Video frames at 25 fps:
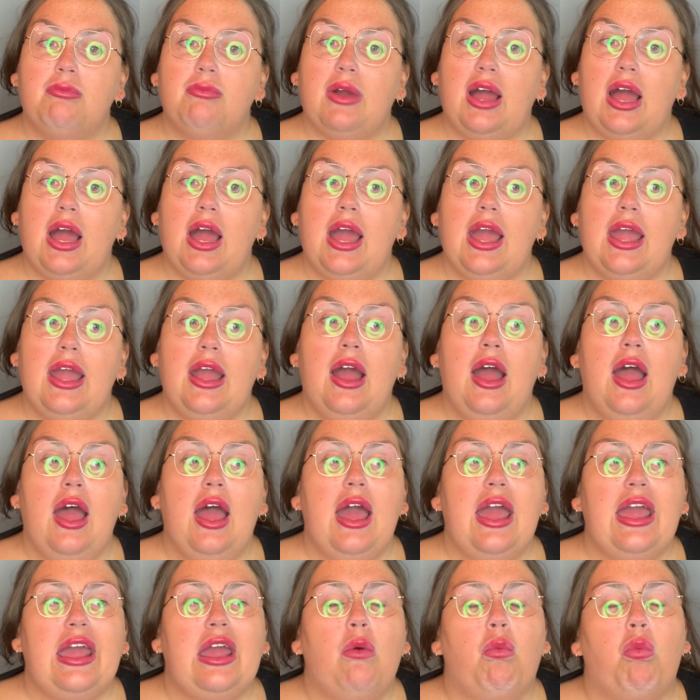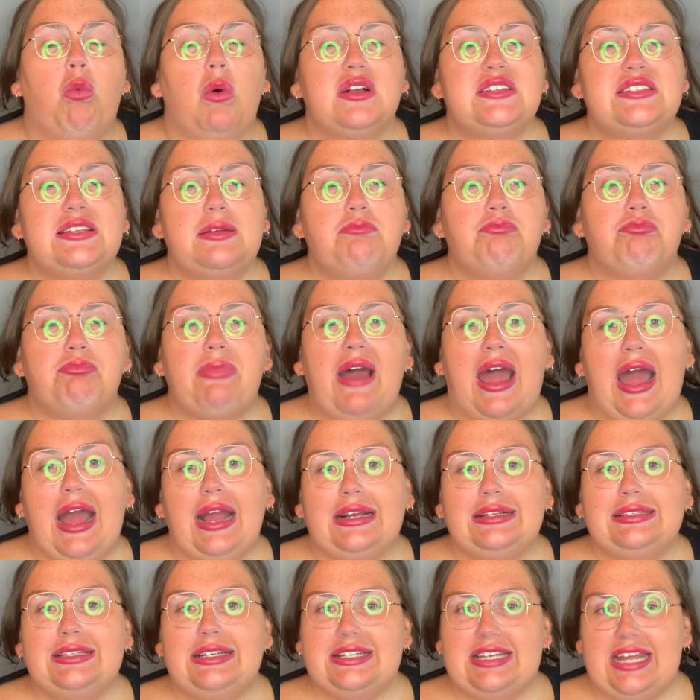by. It wasn't back
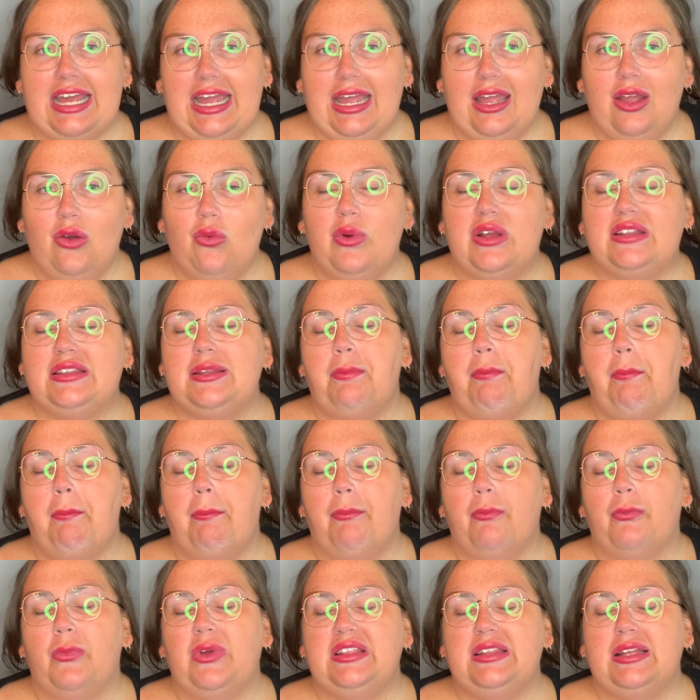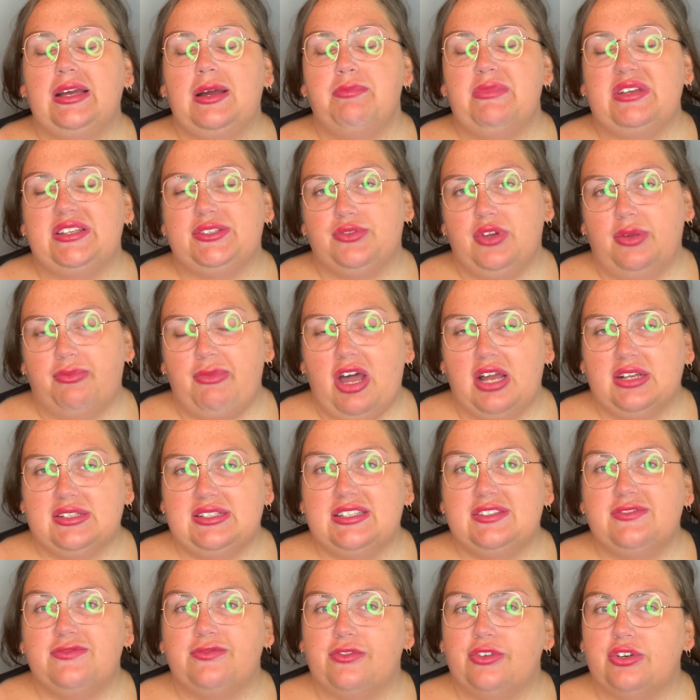in the day when the mystery
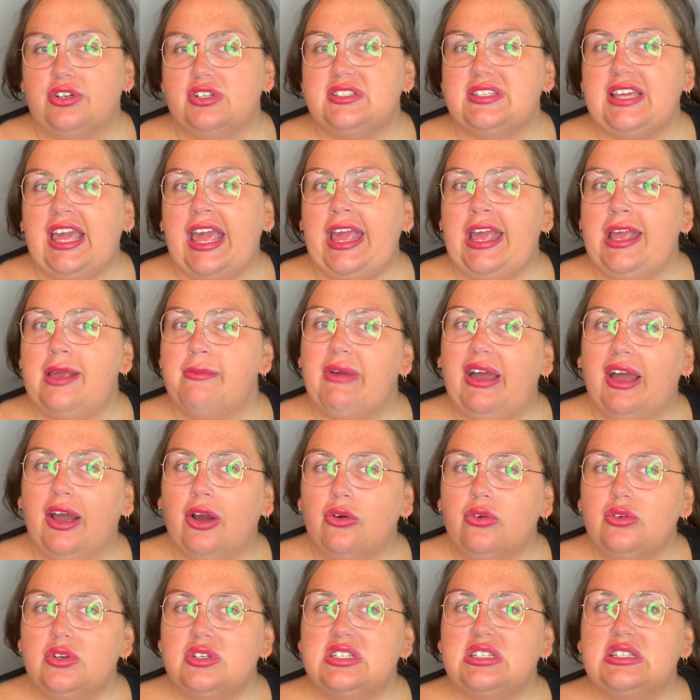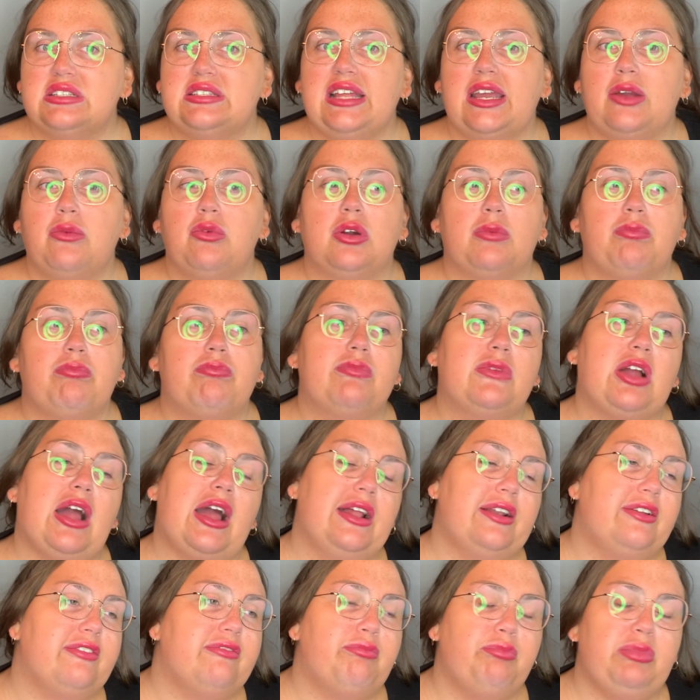boxes first came out. They were
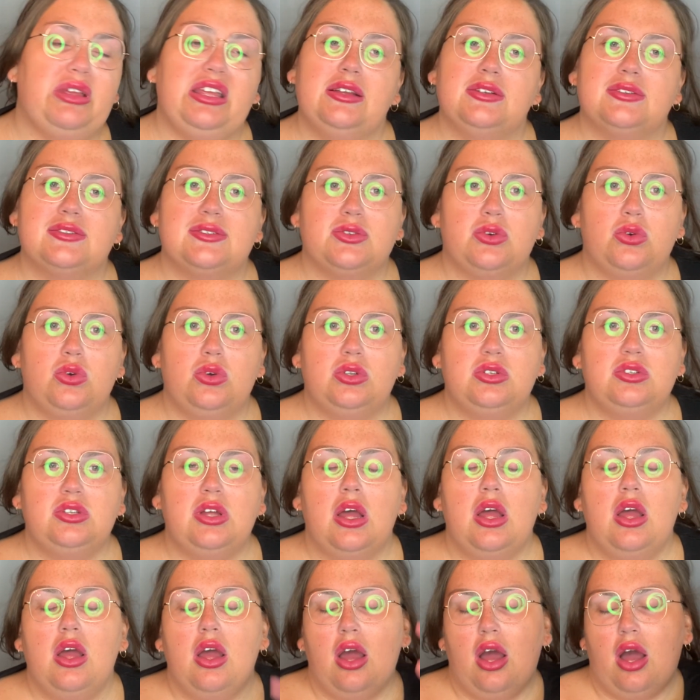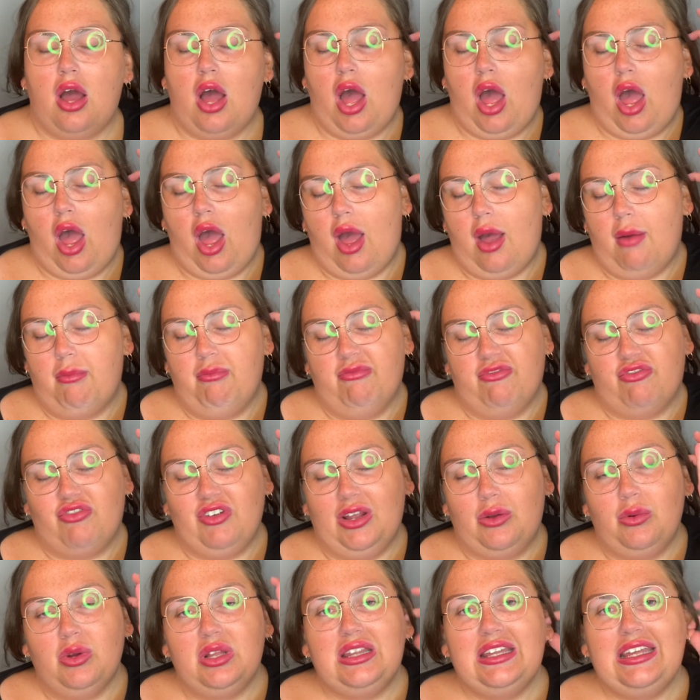kind of being sold
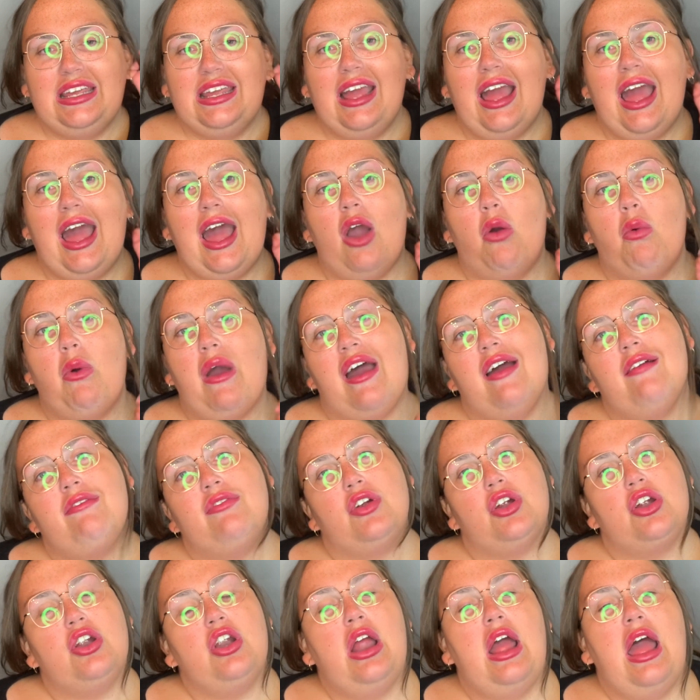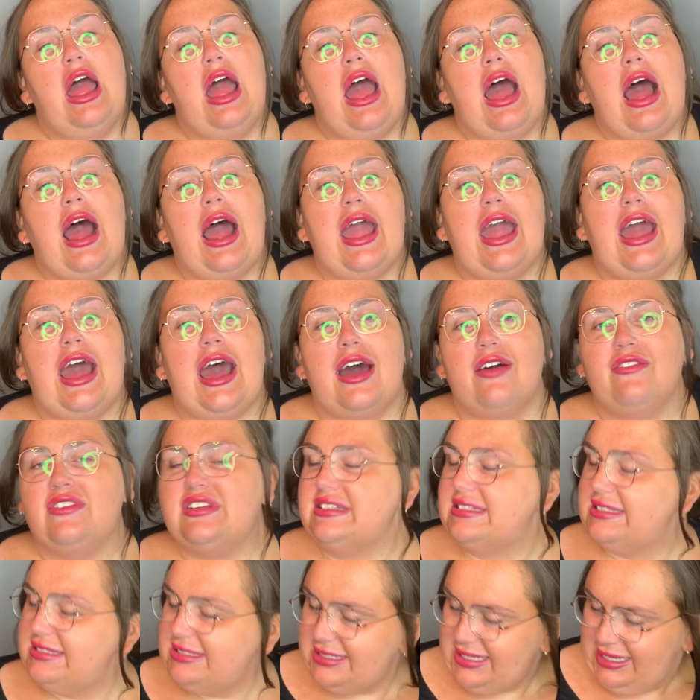frequently. However, I haven't
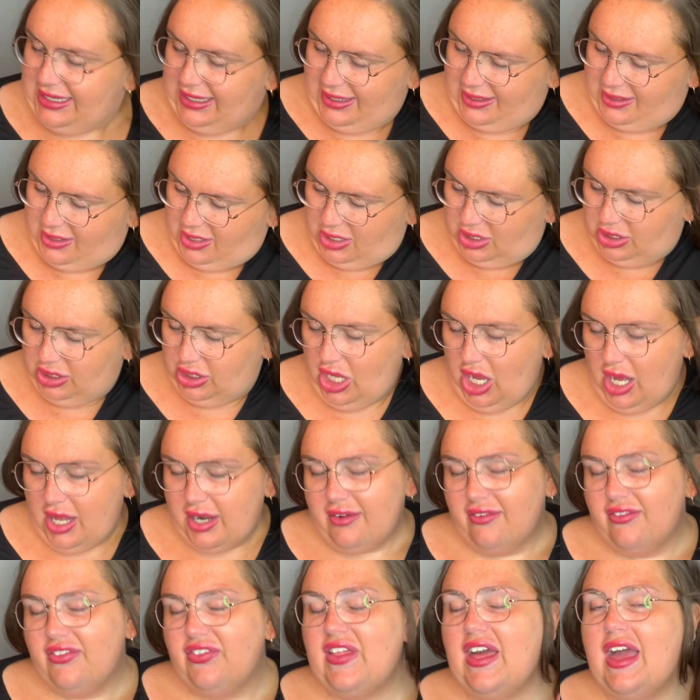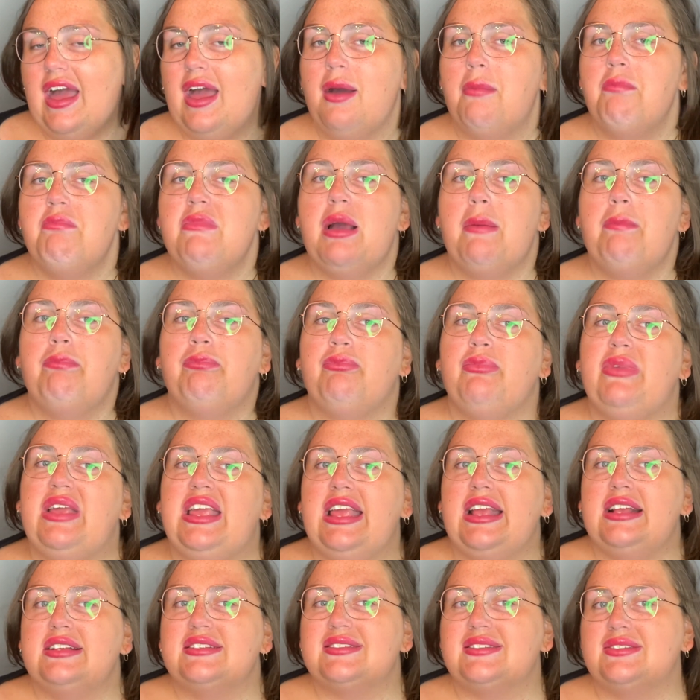seen a lot of them
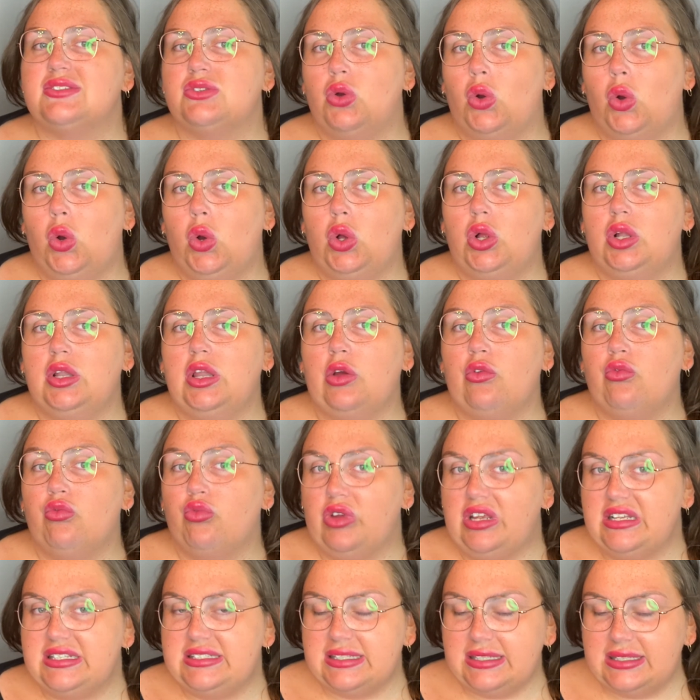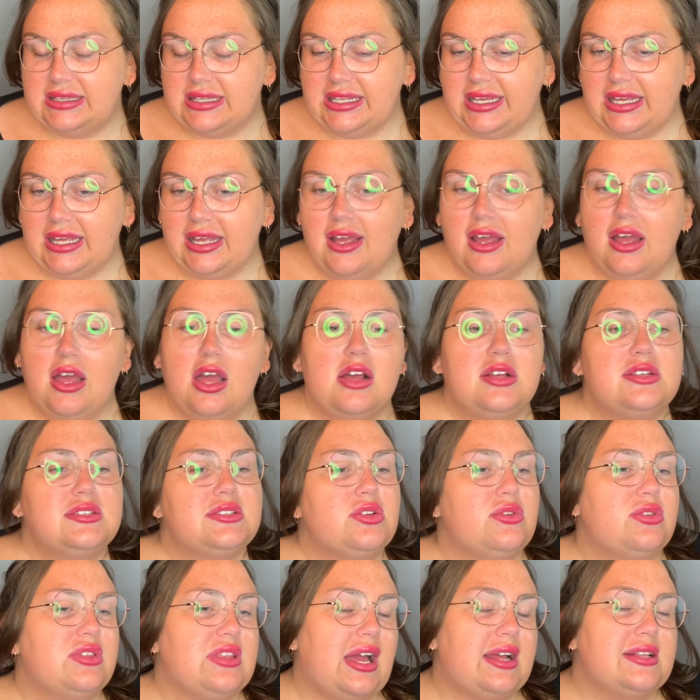being sold recently.
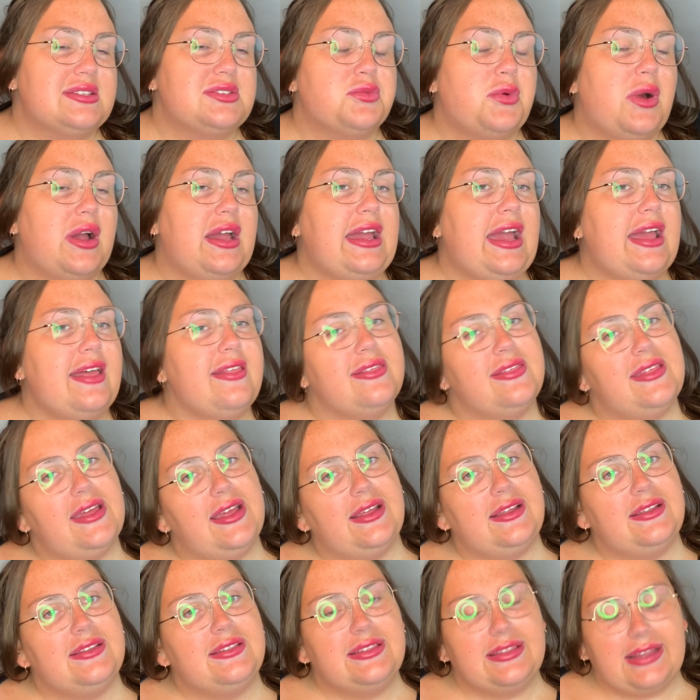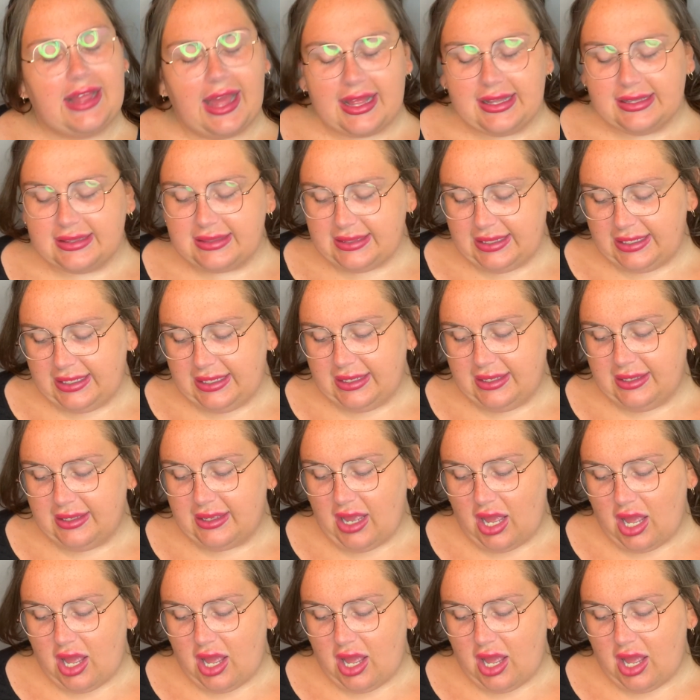So that's why I think that the